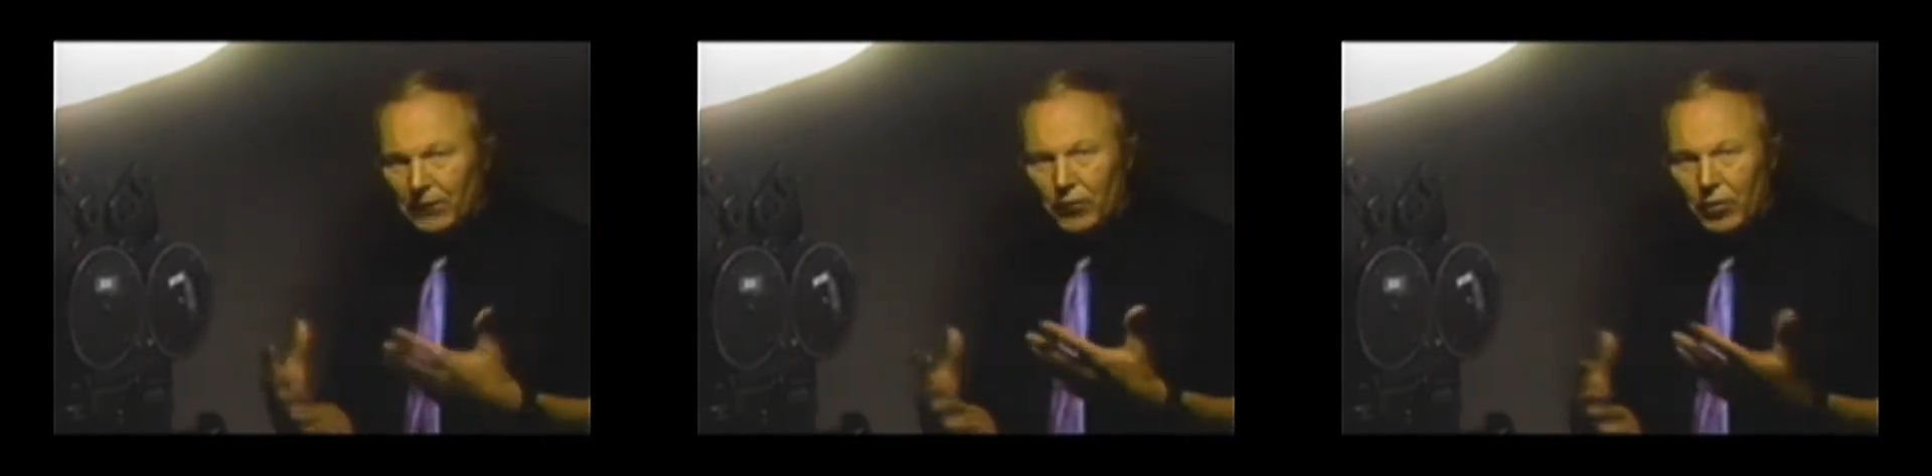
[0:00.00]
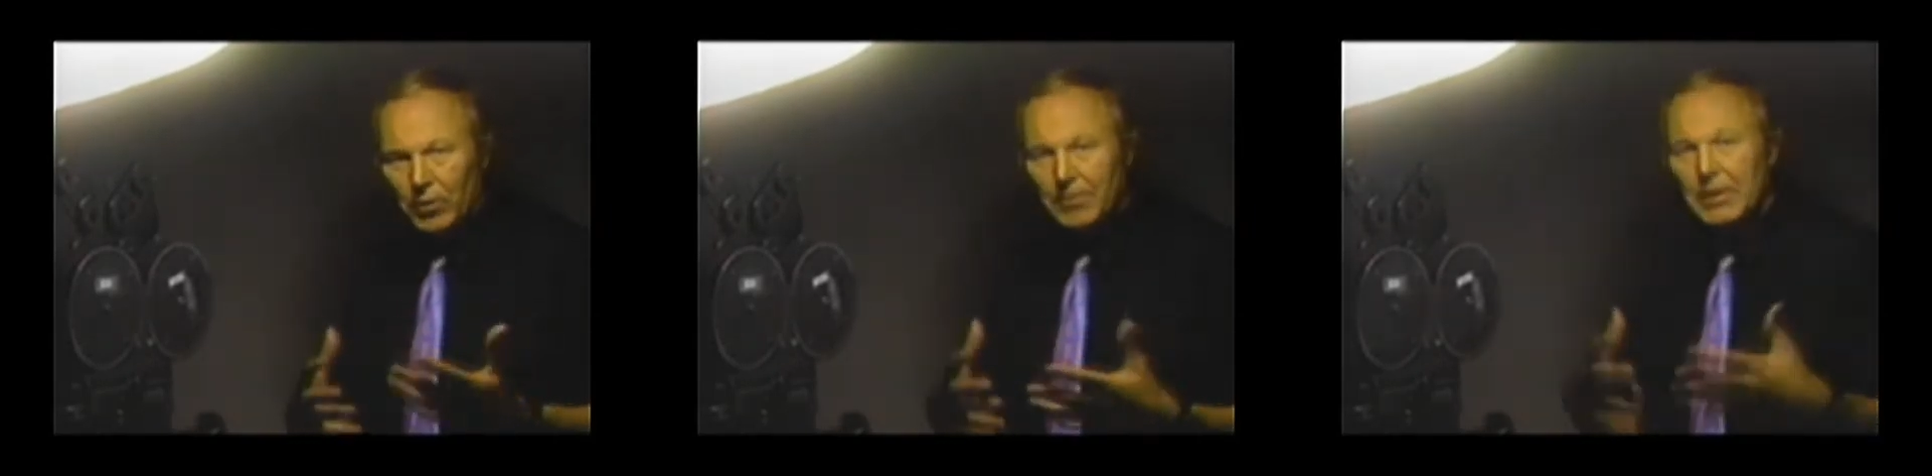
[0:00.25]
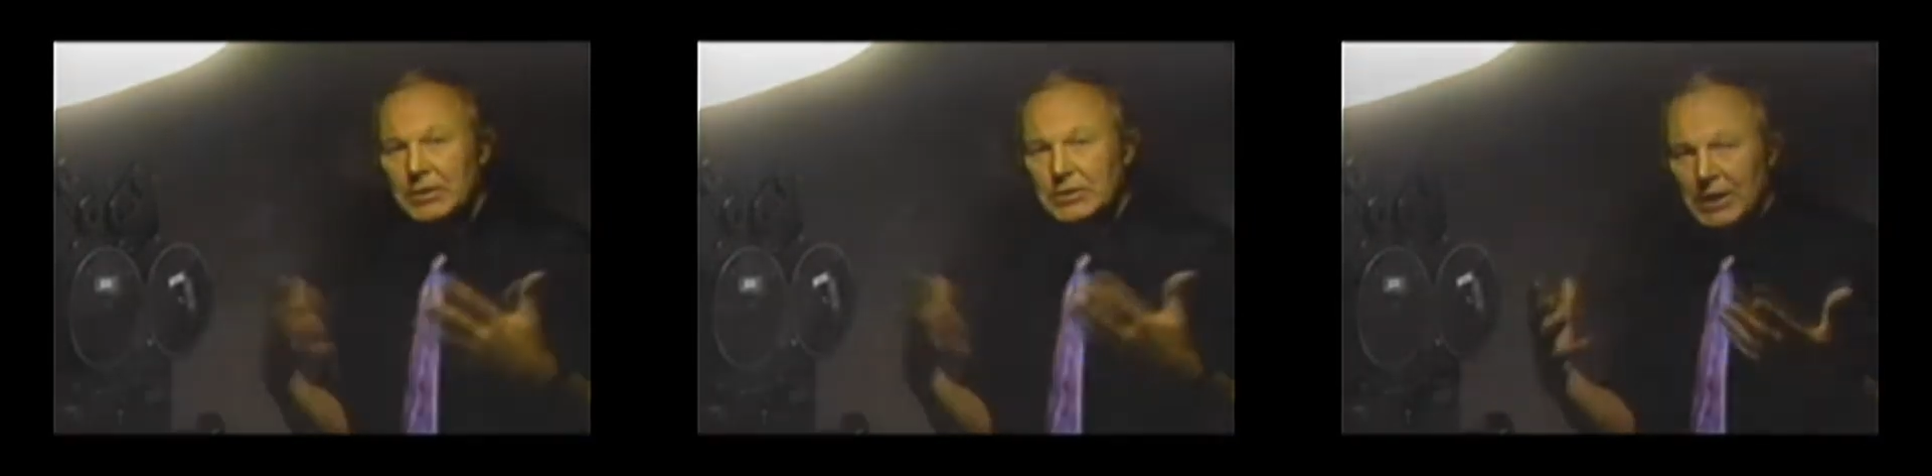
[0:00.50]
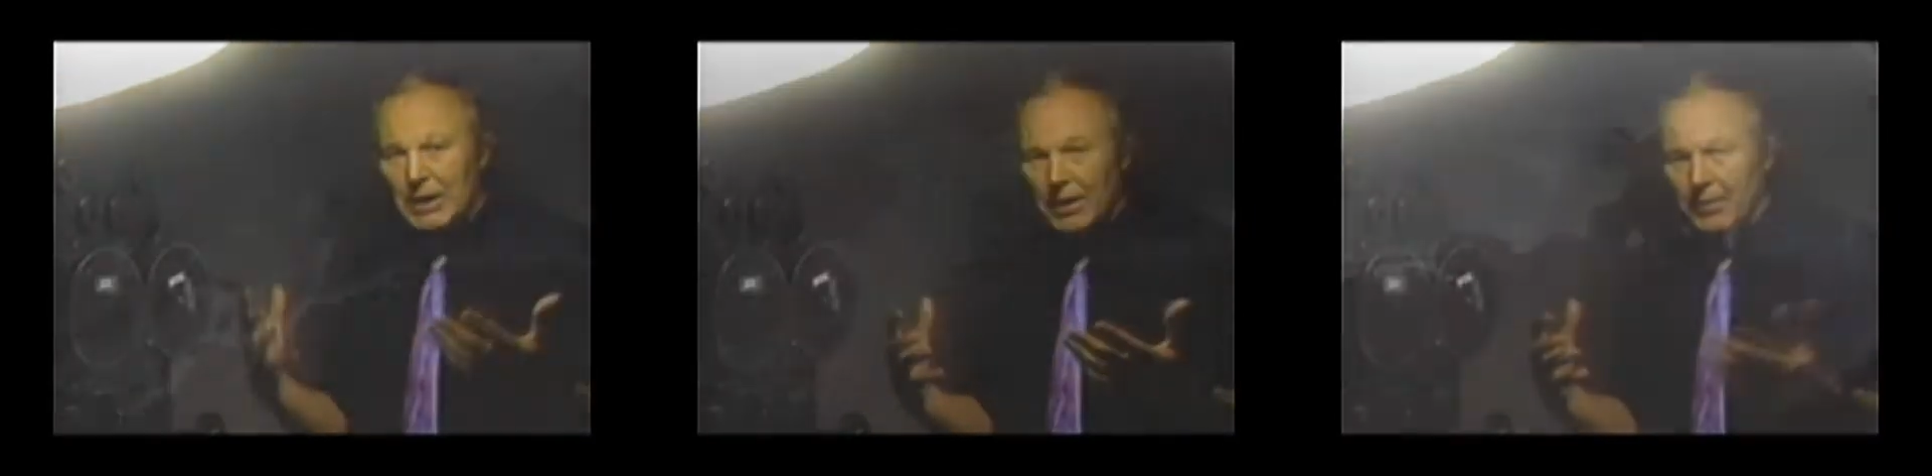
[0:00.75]
form in
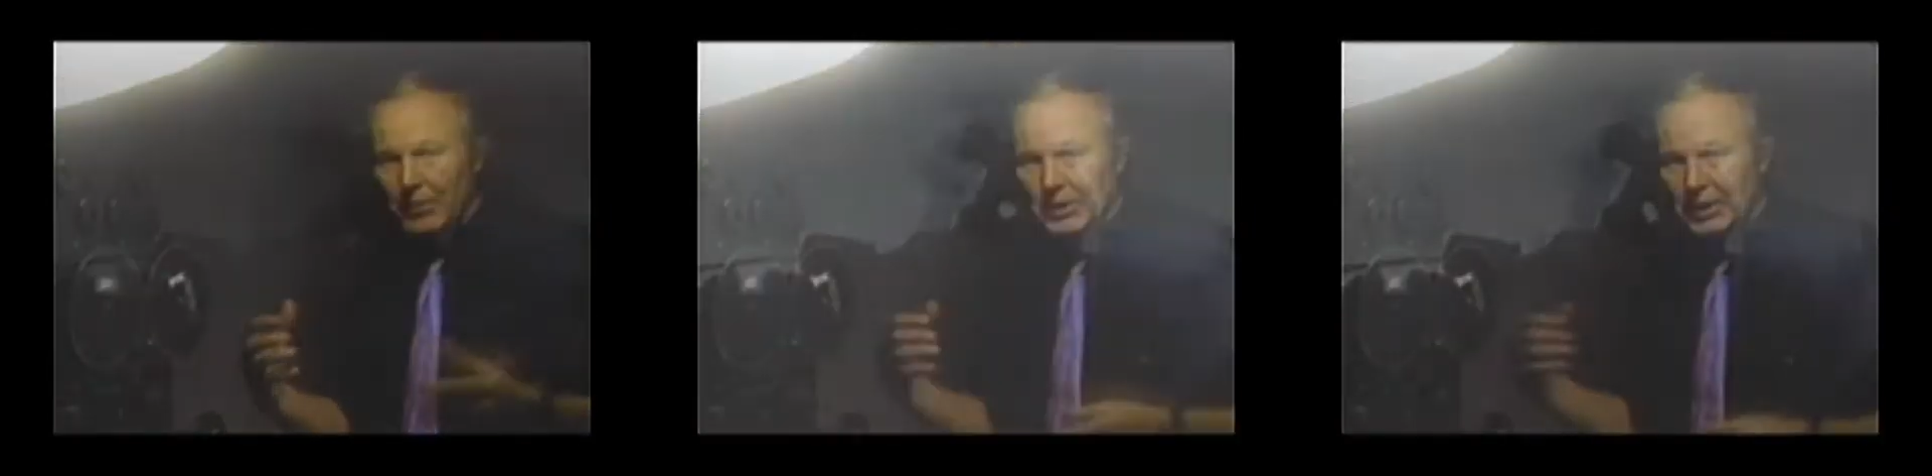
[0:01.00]
time.